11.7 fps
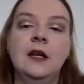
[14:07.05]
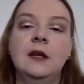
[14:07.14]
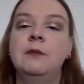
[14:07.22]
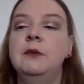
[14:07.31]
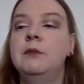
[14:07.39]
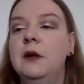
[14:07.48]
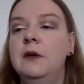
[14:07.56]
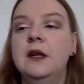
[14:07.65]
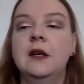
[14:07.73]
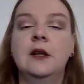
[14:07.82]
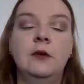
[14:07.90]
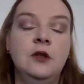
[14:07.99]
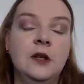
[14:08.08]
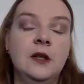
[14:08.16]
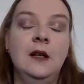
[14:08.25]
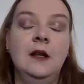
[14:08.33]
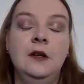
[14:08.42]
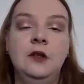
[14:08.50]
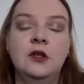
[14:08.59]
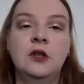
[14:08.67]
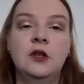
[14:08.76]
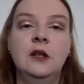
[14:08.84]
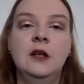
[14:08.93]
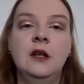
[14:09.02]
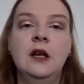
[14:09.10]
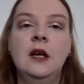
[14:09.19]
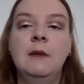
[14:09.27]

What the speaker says: like preparing a critical edition,